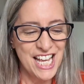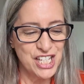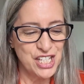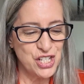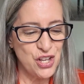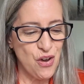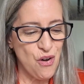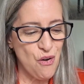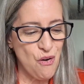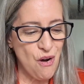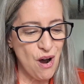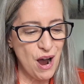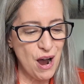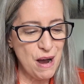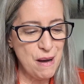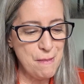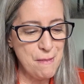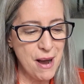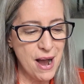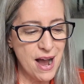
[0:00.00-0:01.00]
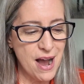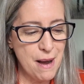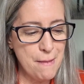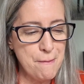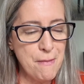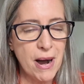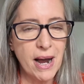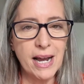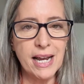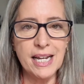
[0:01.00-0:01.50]
So
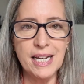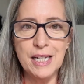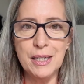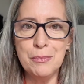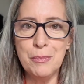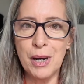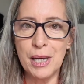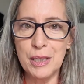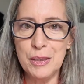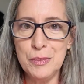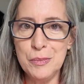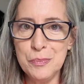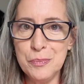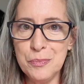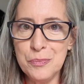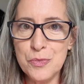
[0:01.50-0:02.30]
my